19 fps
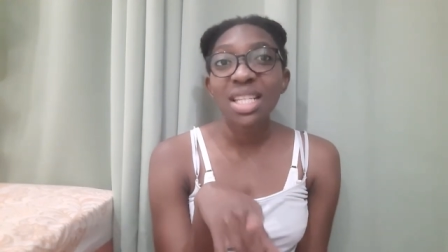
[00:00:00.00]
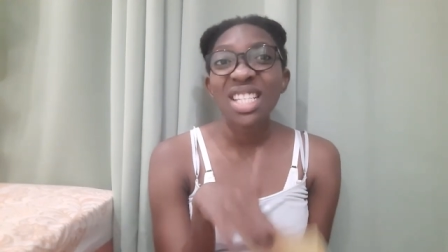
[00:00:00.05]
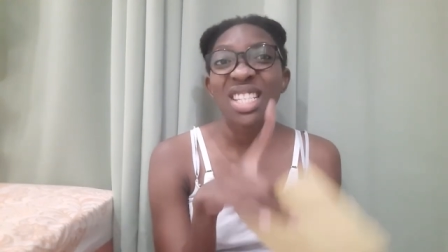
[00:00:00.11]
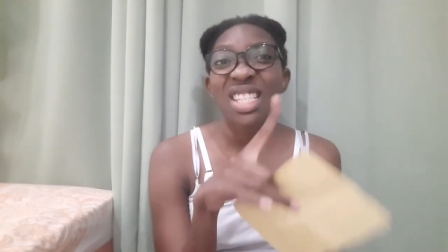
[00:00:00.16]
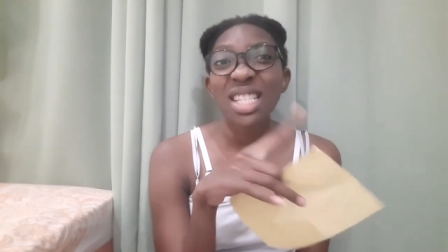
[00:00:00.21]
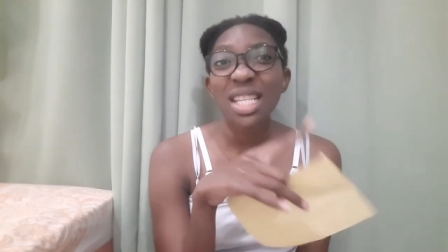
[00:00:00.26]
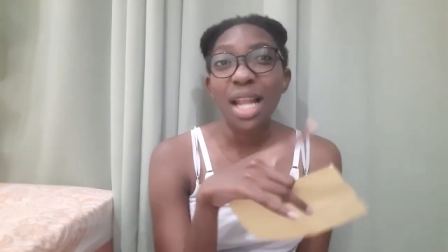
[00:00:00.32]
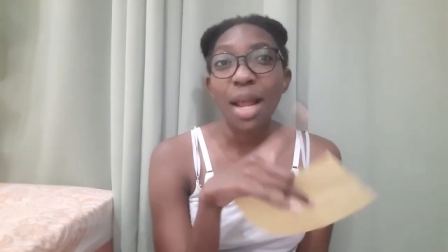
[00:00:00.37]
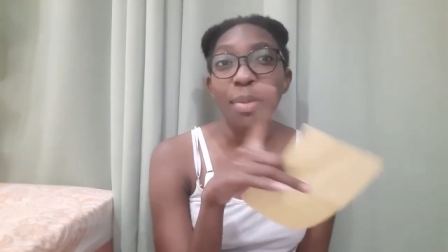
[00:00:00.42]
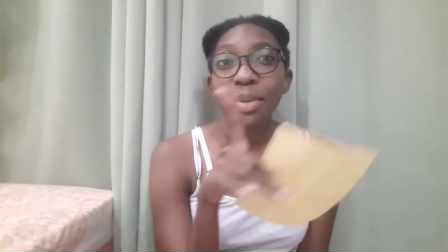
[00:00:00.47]

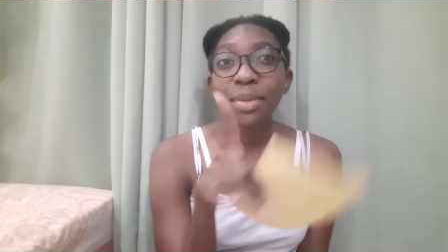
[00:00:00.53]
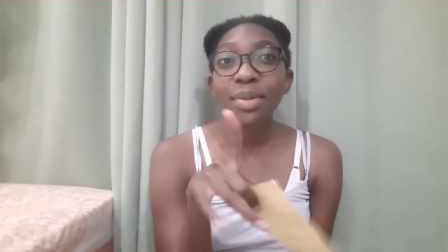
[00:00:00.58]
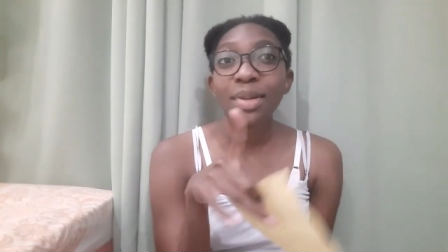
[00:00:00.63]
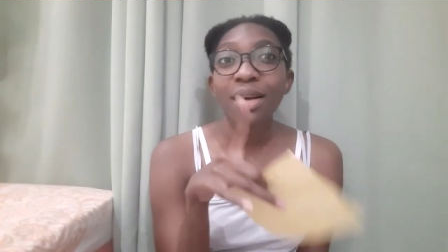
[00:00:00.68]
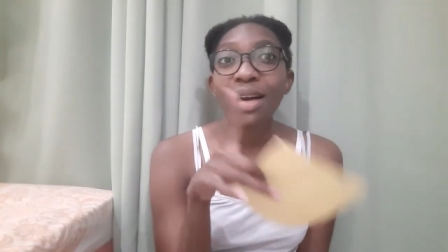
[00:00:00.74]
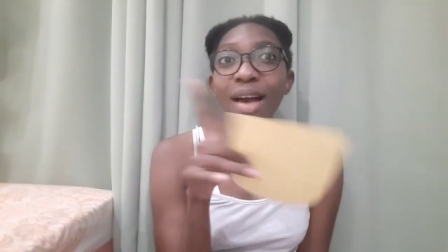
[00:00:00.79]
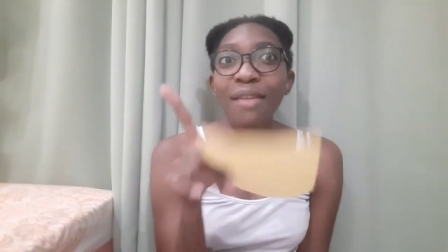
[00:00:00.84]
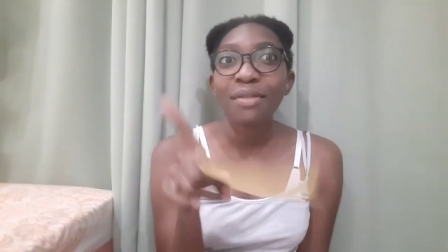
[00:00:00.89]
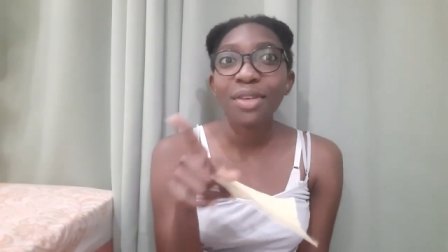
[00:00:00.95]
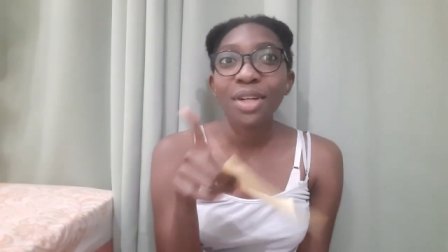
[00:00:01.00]
instead of people
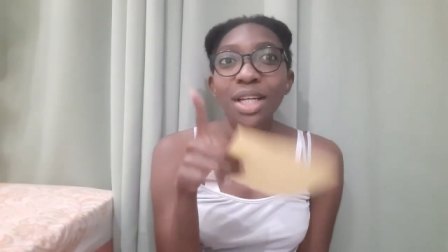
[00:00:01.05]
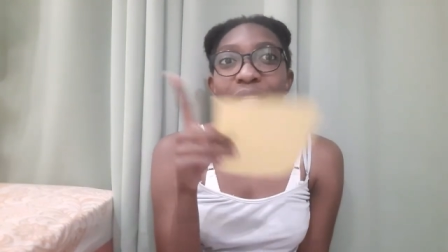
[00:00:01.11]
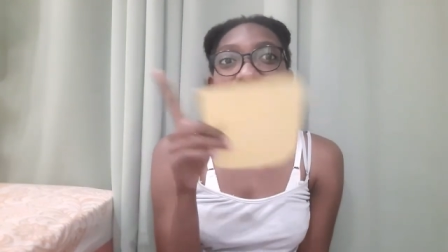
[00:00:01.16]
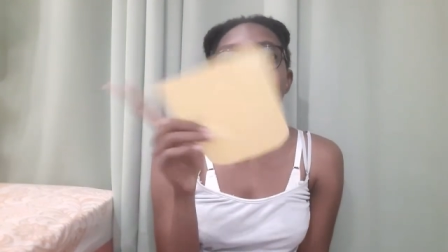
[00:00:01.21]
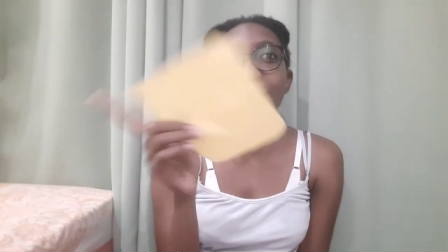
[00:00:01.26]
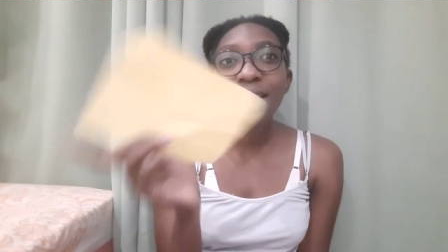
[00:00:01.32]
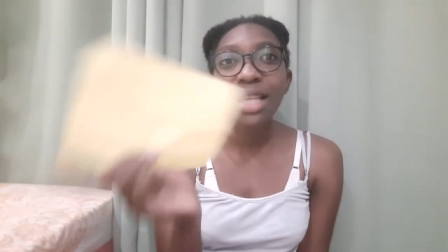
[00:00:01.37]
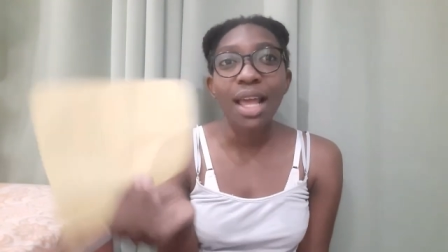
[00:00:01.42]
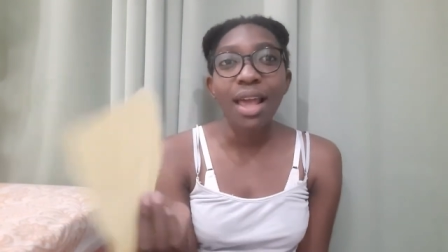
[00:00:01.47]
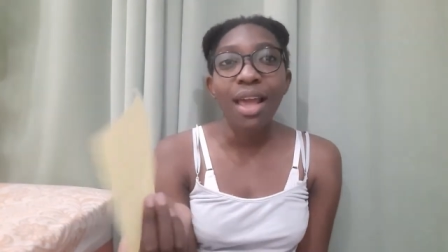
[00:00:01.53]
of African
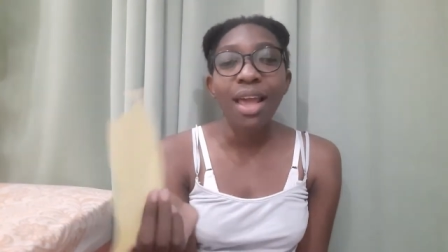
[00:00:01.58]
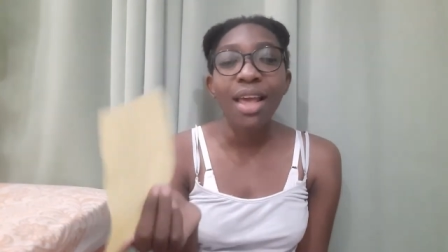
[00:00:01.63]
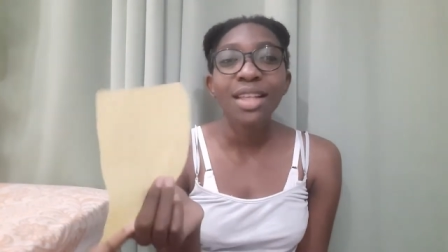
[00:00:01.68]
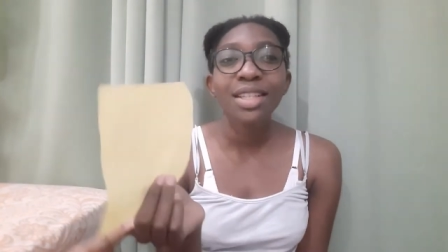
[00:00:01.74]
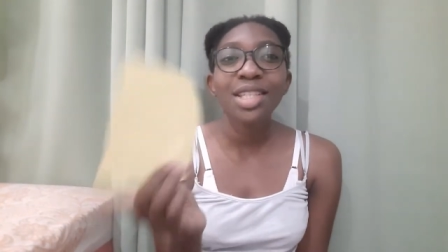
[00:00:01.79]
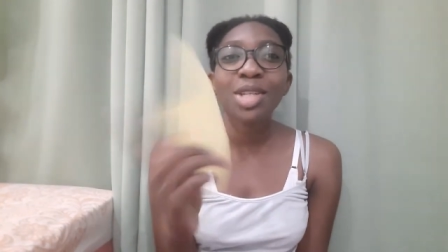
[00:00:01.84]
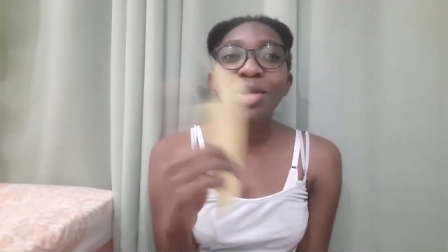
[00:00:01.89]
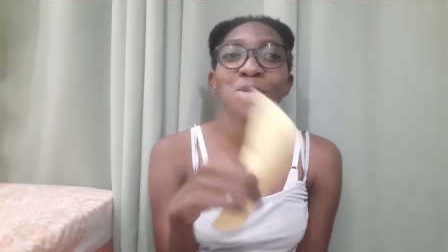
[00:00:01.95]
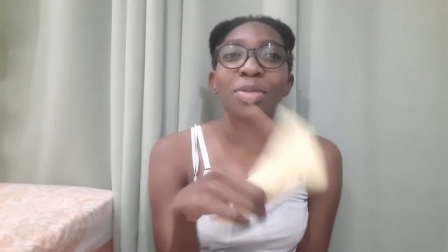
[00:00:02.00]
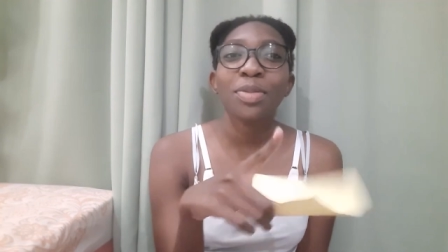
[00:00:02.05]
descent.
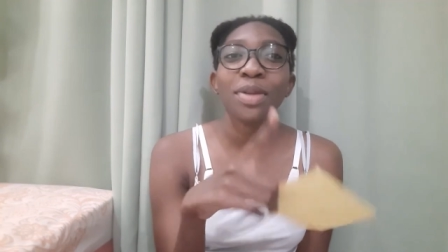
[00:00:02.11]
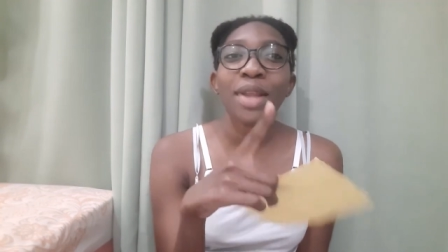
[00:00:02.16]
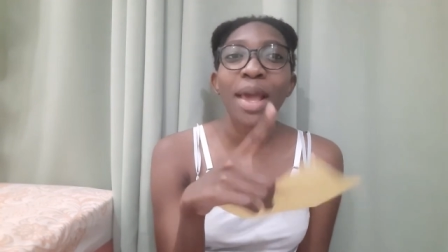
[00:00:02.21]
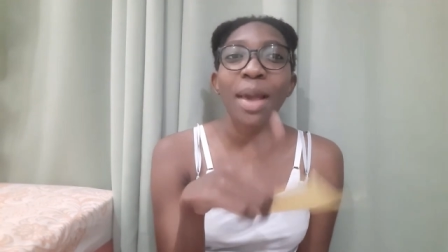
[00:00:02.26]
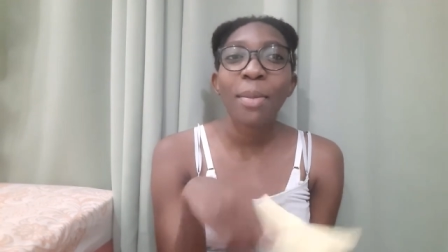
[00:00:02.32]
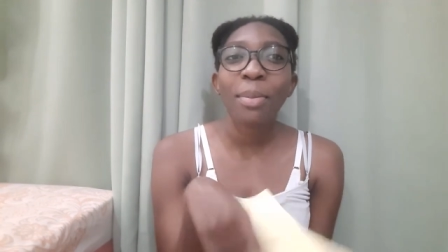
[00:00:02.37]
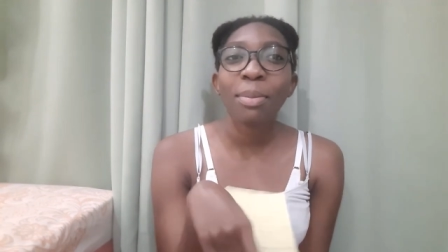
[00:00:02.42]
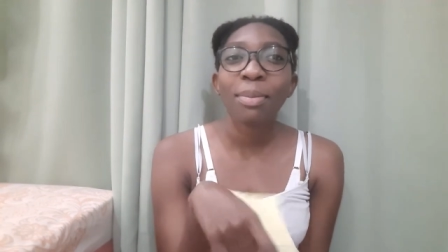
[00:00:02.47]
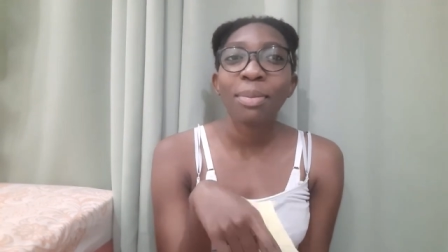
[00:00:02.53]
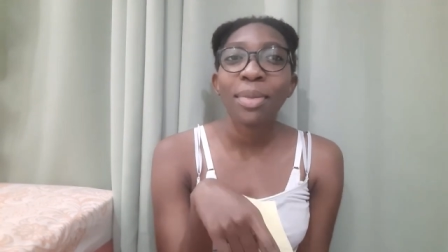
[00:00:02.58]
So the people
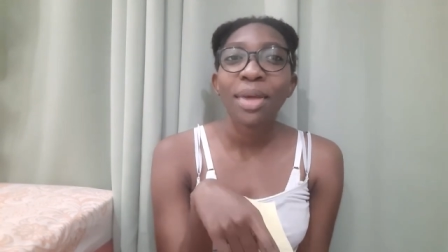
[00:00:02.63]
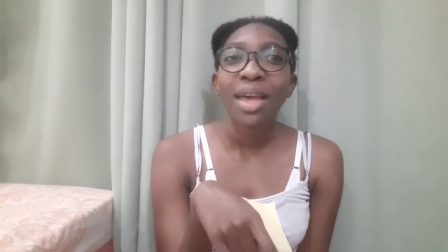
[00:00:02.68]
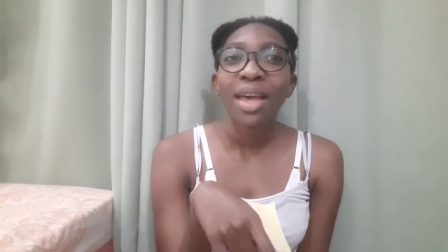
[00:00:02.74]
them,